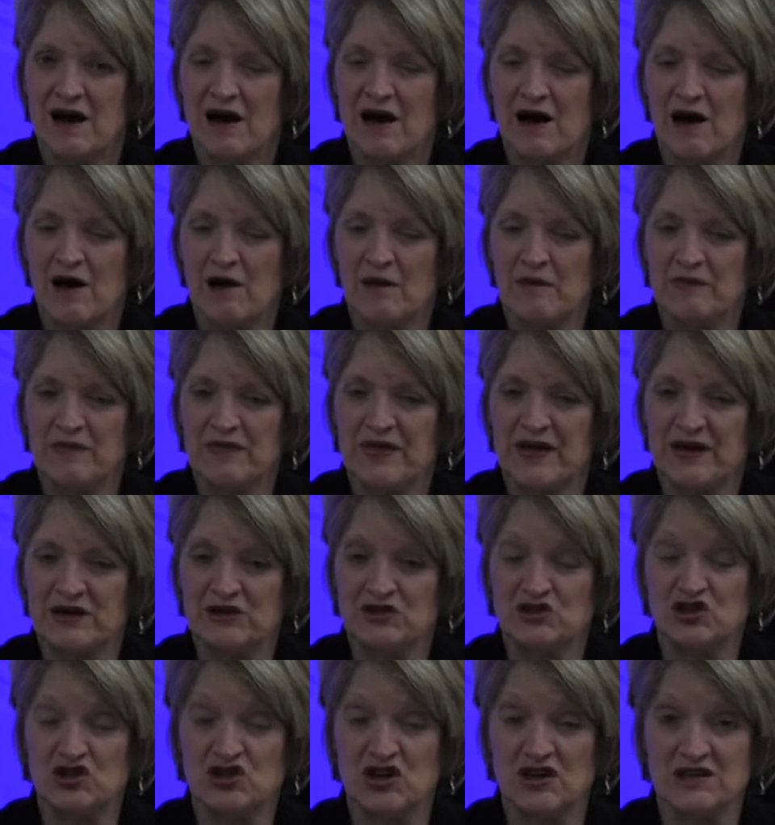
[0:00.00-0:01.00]

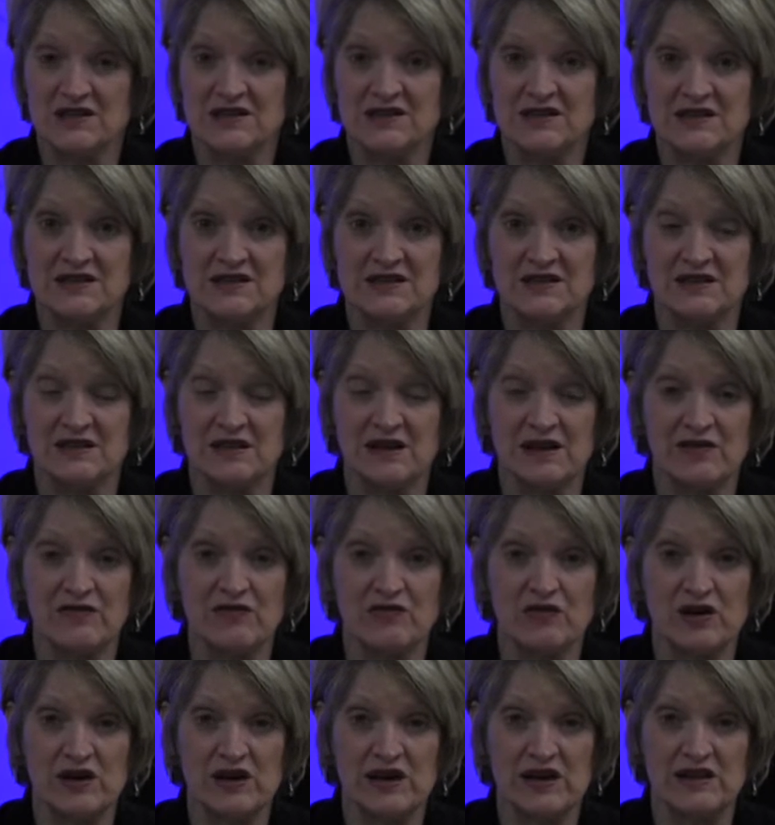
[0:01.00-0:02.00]
than just the
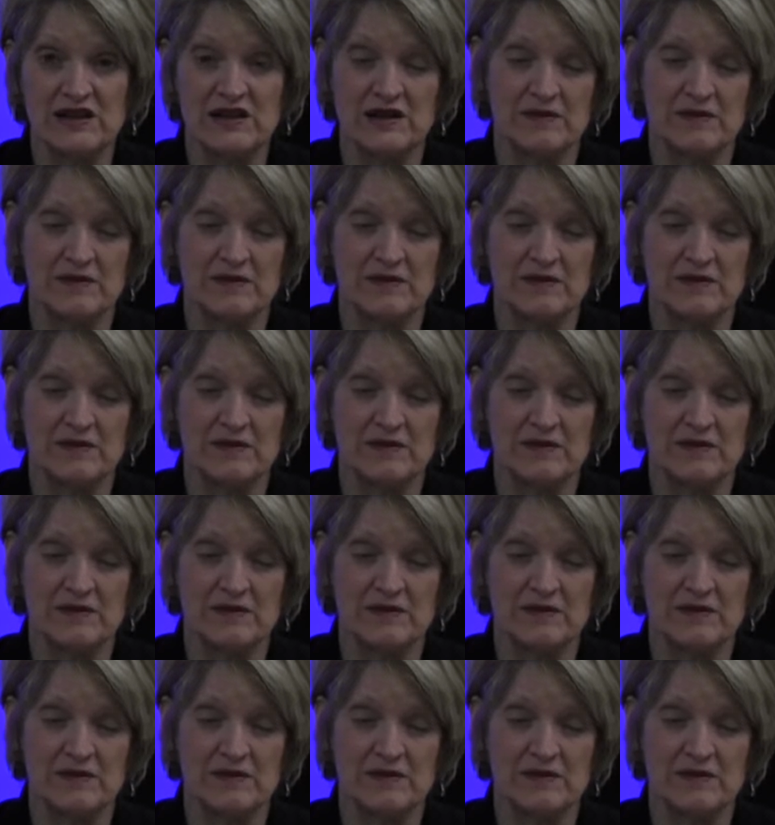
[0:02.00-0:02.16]
delivery,